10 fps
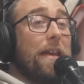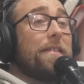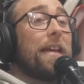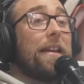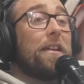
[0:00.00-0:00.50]

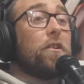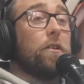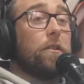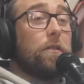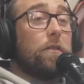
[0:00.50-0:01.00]
Now, is it
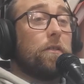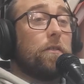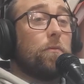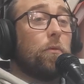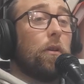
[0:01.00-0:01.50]
any good?
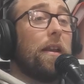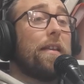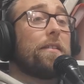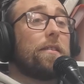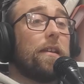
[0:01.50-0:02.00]

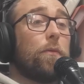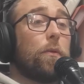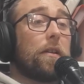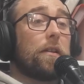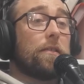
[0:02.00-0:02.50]
Well, let's
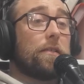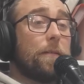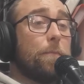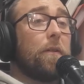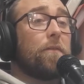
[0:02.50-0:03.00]
see if we
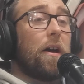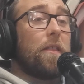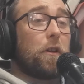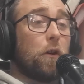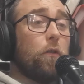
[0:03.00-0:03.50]
can
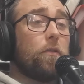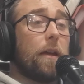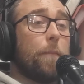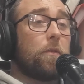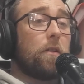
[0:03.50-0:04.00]
simplify the
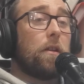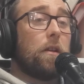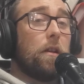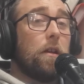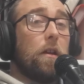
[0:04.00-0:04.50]

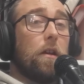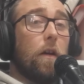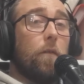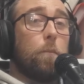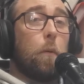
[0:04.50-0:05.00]
concept
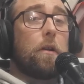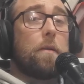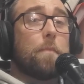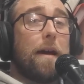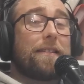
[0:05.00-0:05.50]

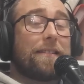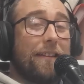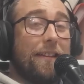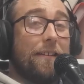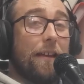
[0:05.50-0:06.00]
of body
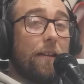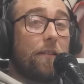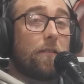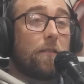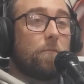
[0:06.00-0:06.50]
mass
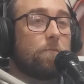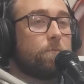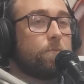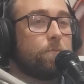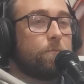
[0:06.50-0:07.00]

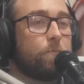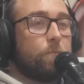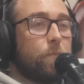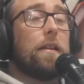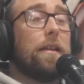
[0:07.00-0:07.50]
index.
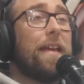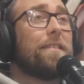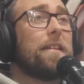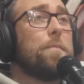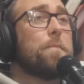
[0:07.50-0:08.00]

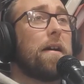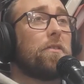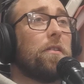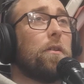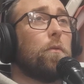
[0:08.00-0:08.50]
Let's
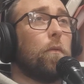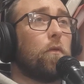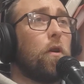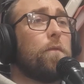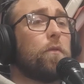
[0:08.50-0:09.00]

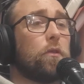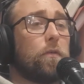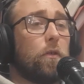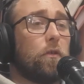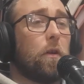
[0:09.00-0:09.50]
imagine we've got
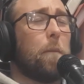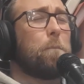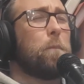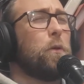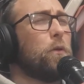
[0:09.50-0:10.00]
in front of
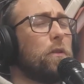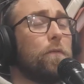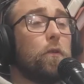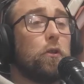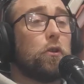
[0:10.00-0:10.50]
us a
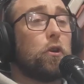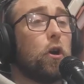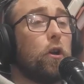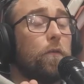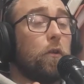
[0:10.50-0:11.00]

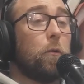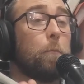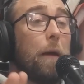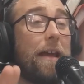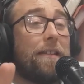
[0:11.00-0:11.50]
beautiful,
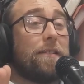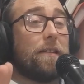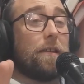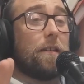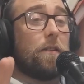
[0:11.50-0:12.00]
colourful
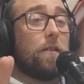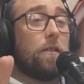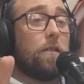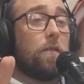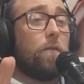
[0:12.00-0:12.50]
painting
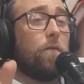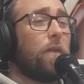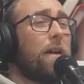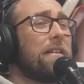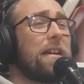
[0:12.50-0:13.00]

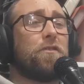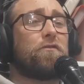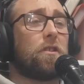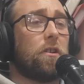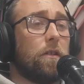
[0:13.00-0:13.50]

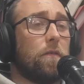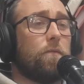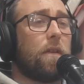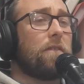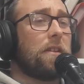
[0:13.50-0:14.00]
very
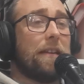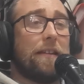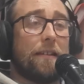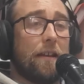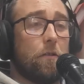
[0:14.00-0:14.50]
intricate and
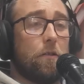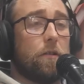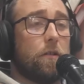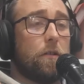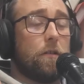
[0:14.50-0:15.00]
very
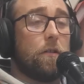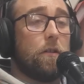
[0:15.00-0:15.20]
detailed.